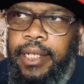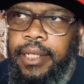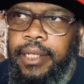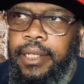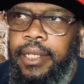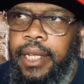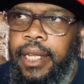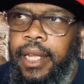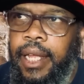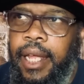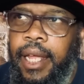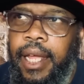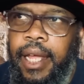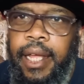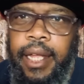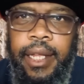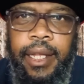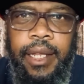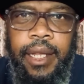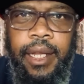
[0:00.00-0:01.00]

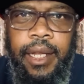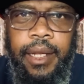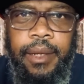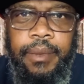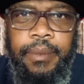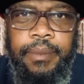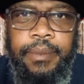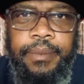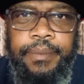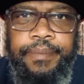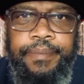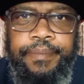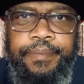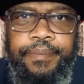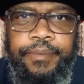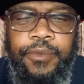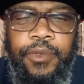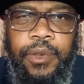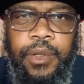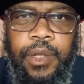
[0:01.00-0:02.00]
and
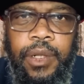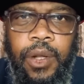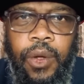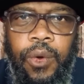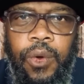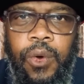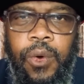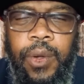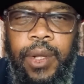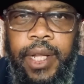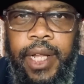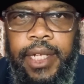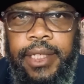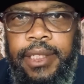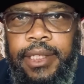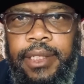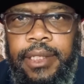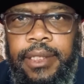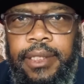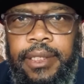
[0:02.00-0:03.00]
local
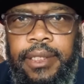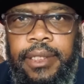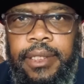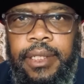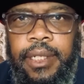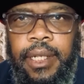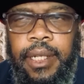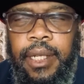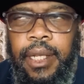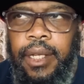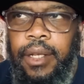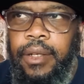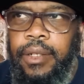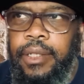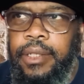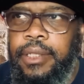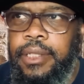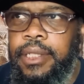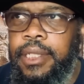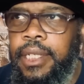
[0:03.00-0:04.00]
elections. You're gonna
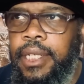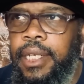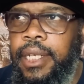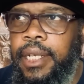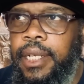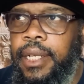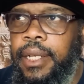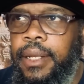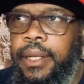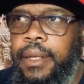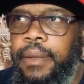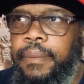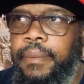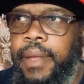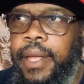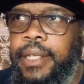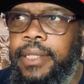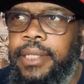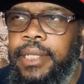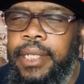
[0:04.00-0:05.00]
see
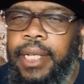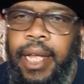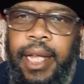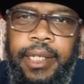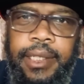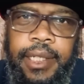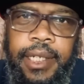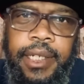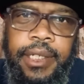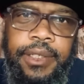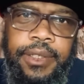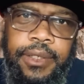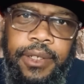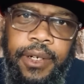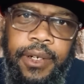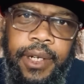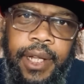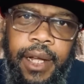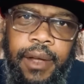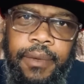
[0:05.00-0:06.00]
basically how things turn
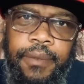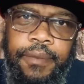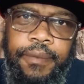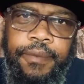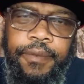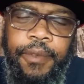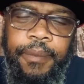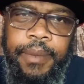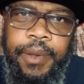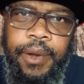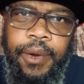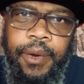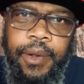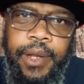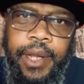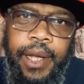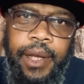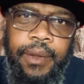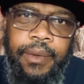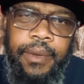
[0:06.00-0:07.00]
out from here on
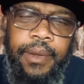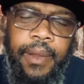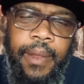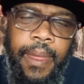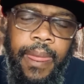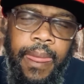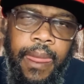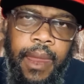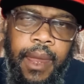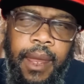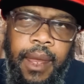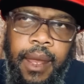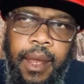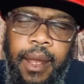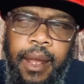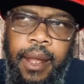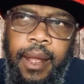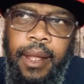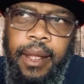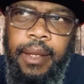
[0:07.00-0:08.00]
out,
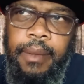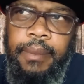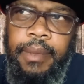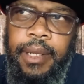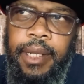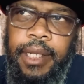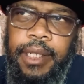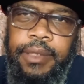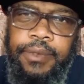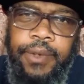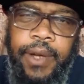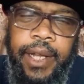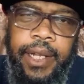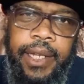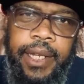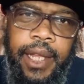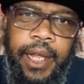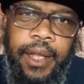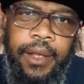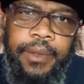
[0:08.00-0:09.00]
because right
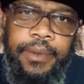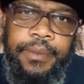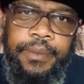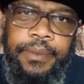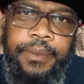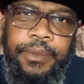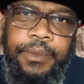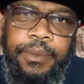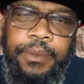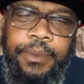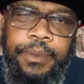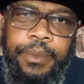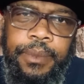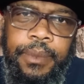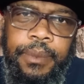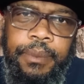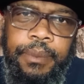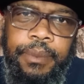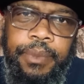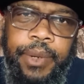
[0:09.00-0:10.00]
now
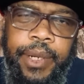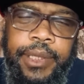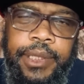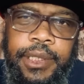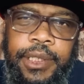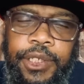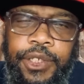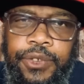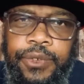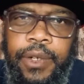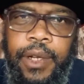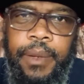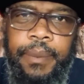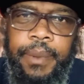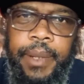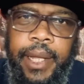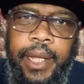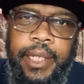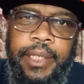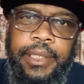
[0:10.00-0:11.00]
President Trump
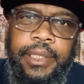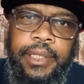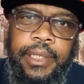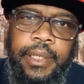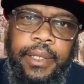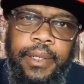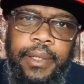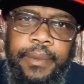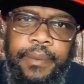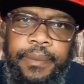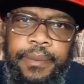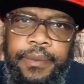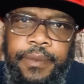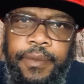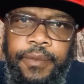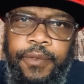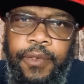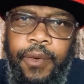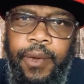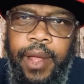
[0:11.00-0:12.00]
has
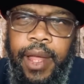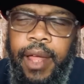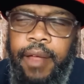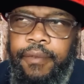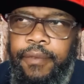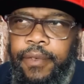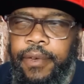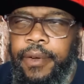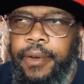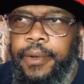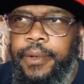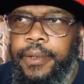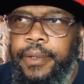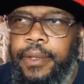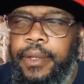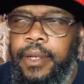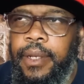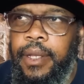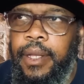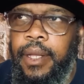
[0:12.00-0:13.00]
forever
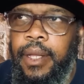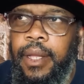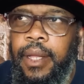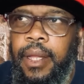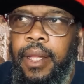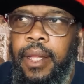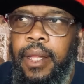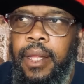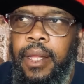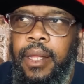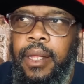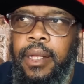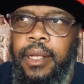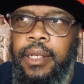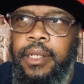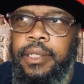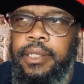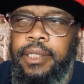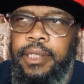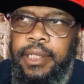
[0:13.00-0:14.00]

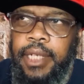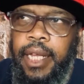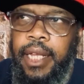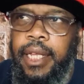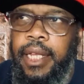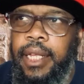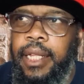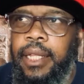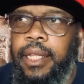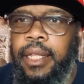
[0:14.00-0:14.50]
shaken